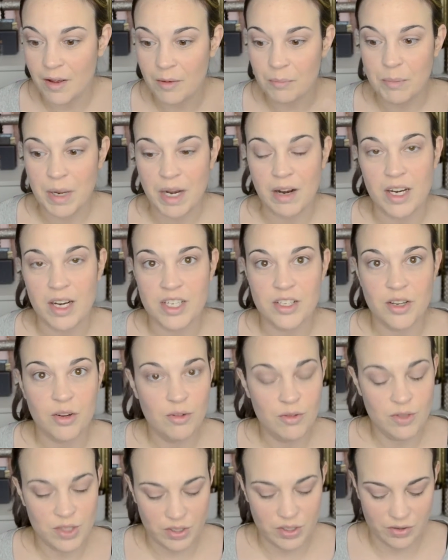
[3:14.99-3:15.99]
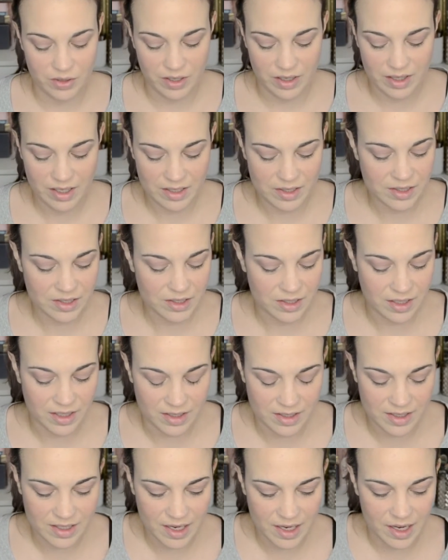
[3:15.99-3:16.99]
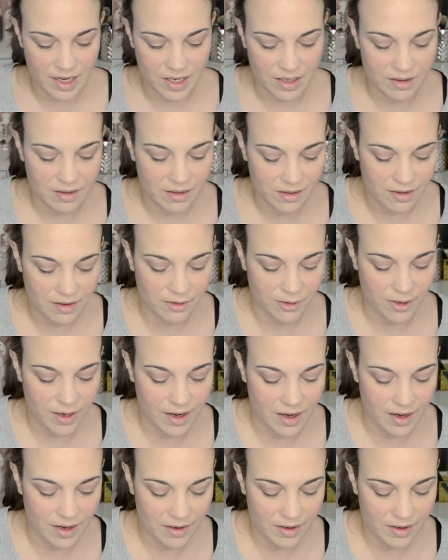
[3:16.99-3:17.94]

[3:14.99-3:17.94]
berry tone to it. That's insane. Okay.